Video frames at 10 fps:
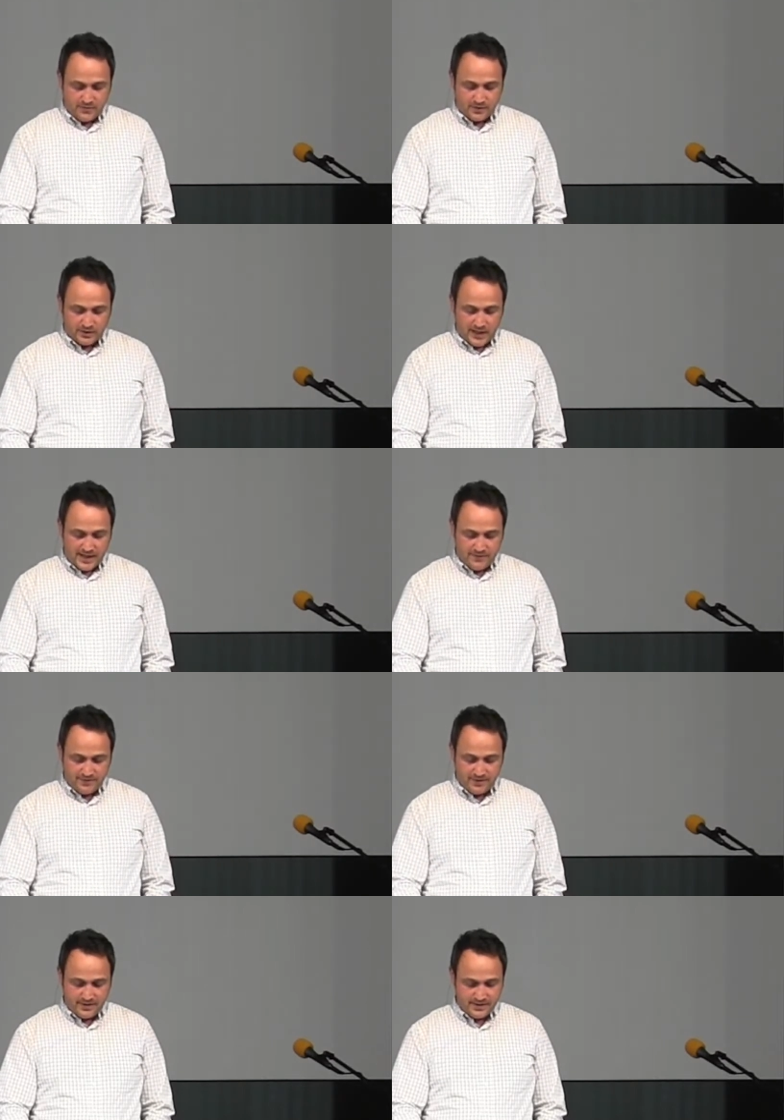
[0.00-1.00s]
for
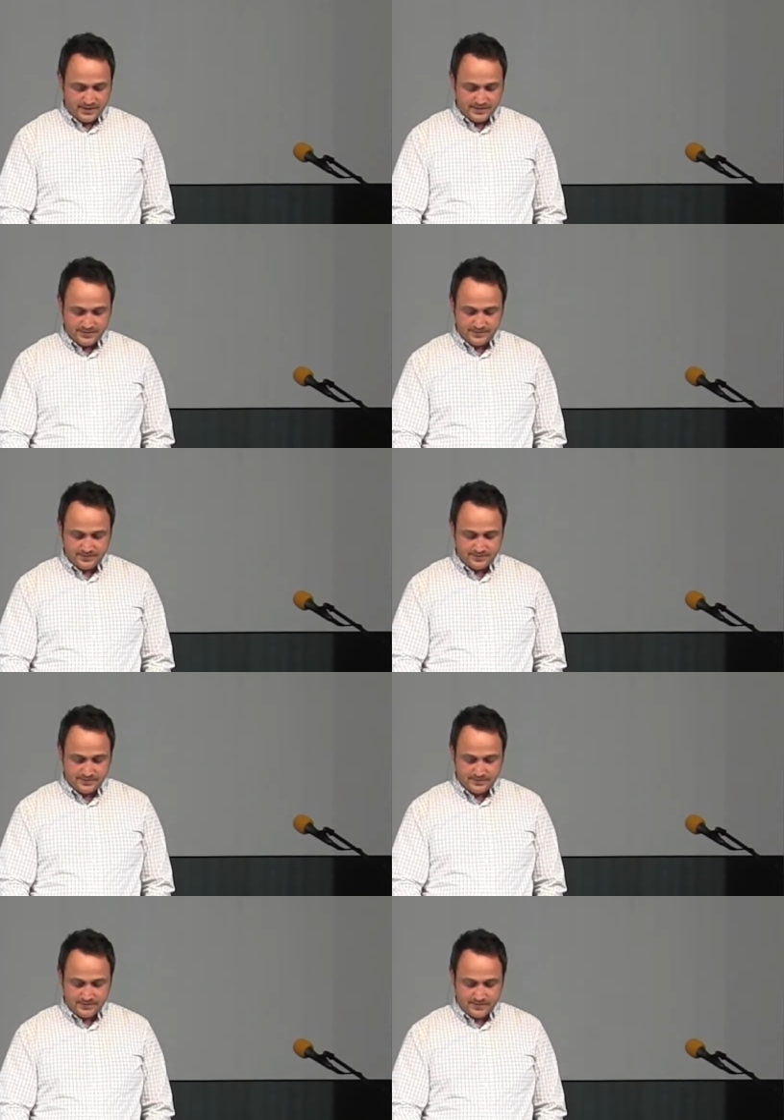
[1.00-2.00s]
life,
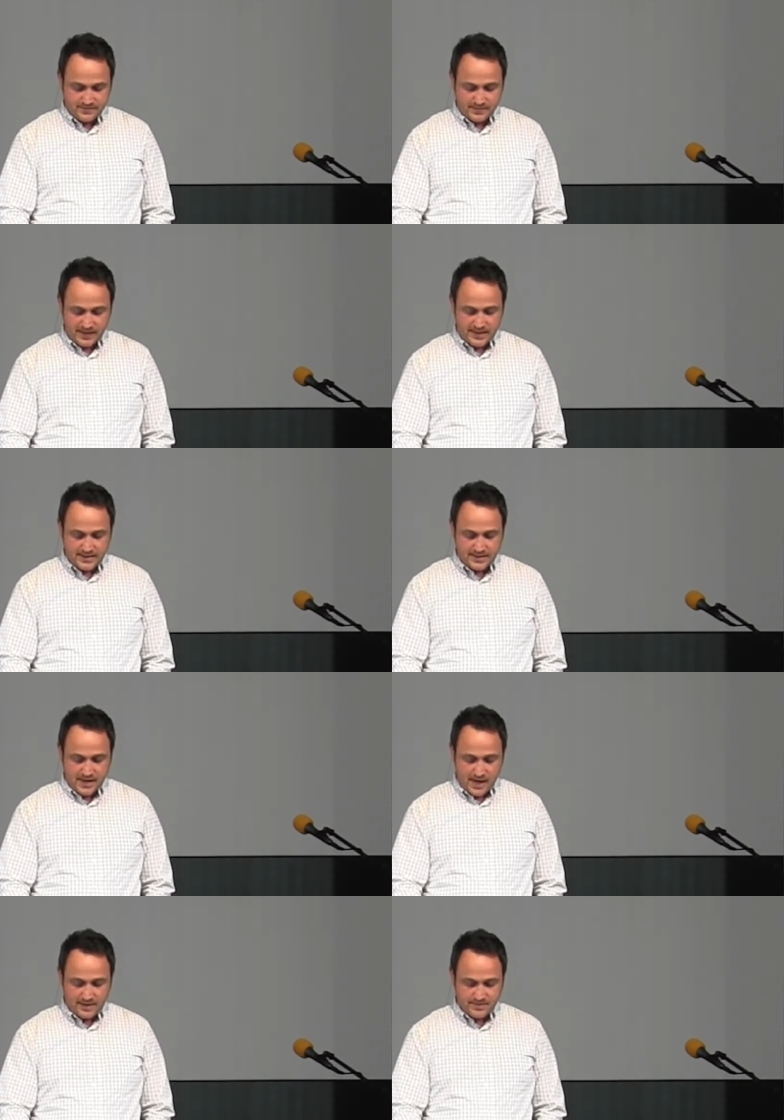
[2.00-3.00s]
and it
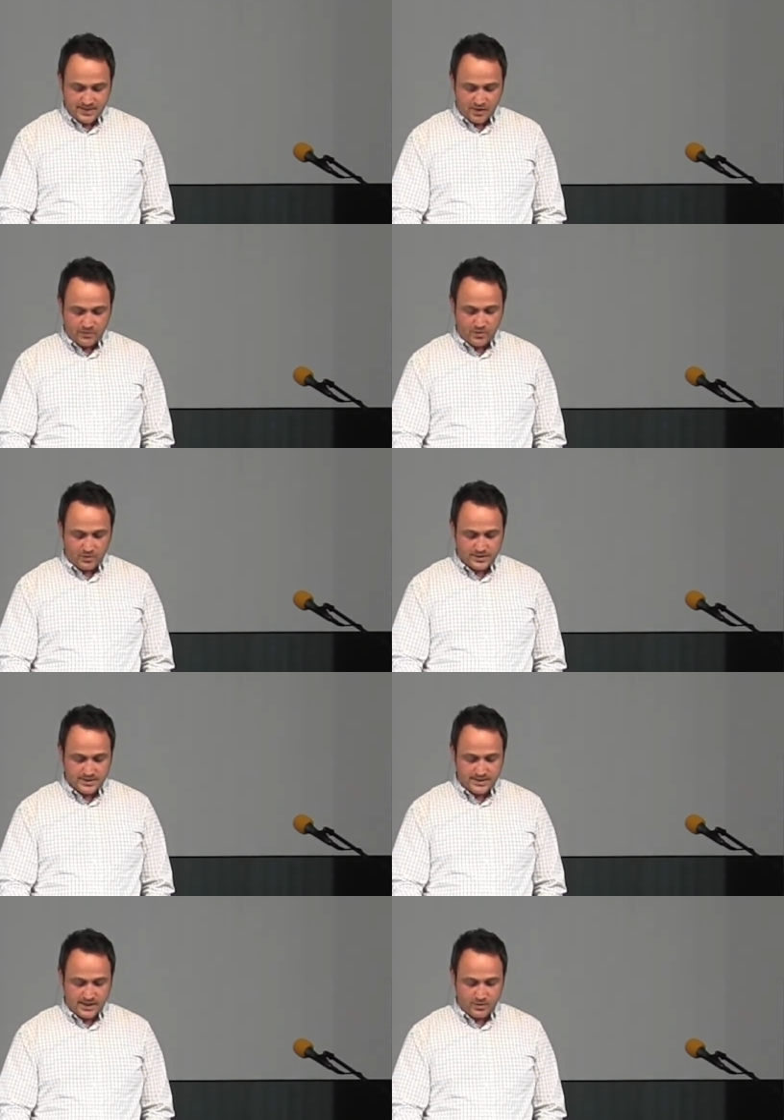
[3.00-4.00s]
is God himself who
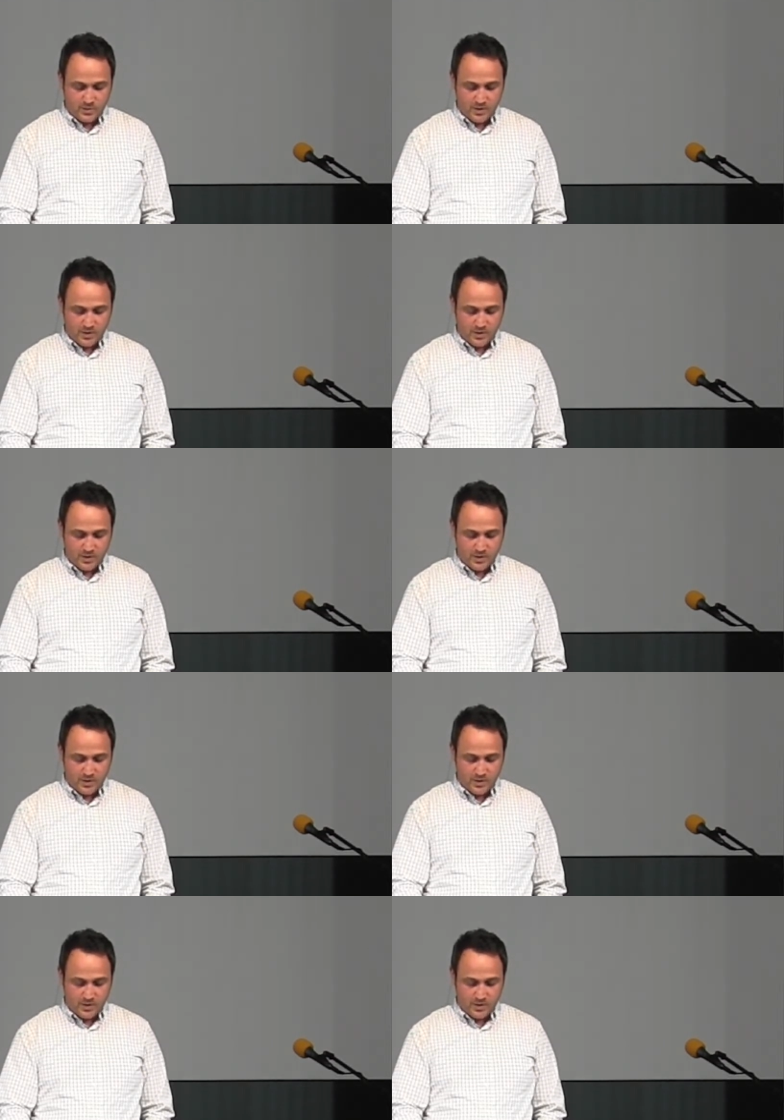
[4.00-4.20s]
holds us together.